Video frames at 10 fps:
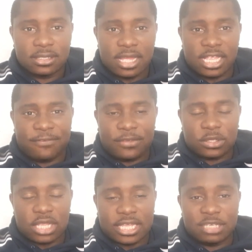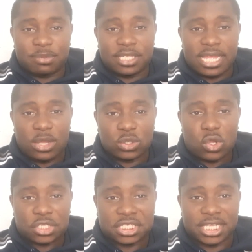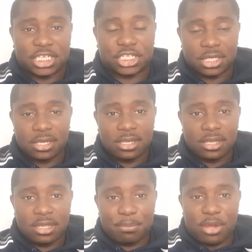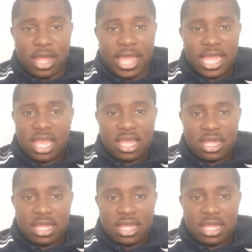and he feels like he's been held hostage by